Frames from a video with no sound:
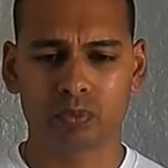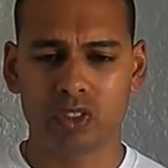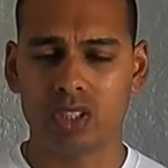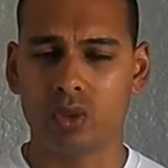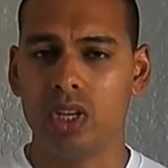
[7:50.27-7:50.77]

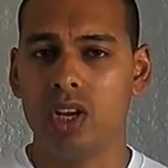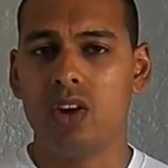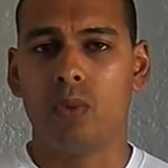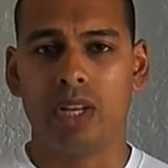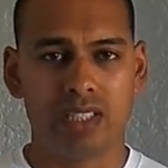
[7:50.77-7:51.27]
So
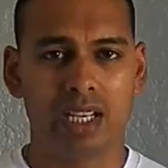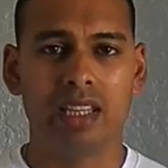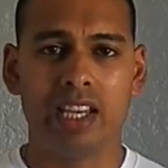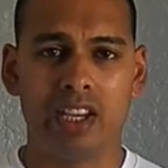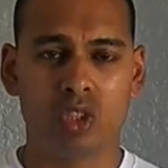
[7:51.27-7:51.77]
once again,
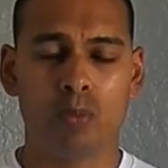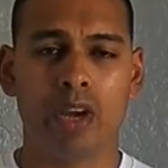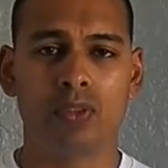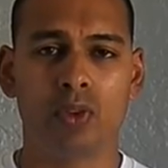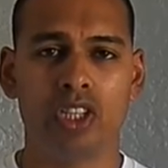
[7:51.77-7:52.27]
thank you so
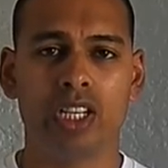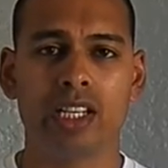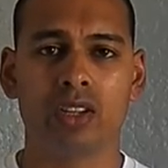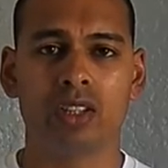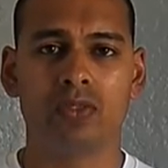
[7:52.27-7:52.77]
much for checking
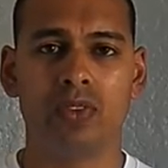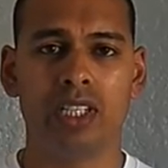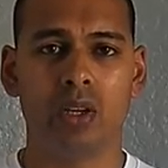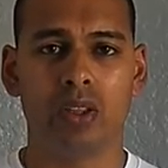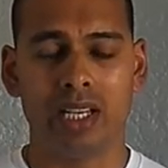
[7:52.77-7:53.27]
out this
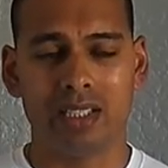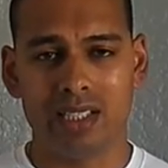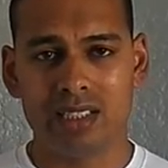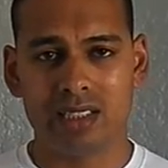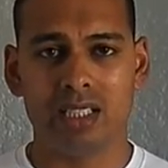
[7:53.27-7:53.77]
video. That
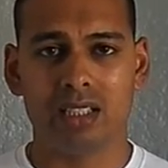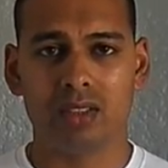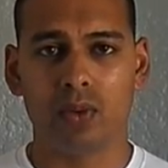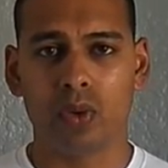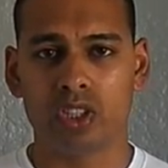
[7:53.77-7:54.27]
is it
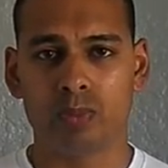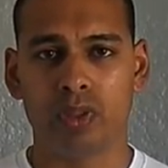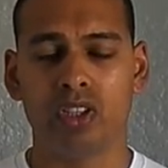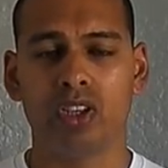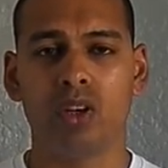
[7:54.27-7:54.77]
for this
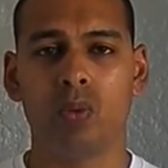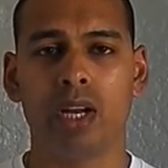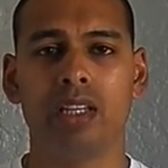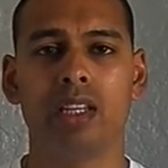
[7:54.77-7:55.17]
particular one.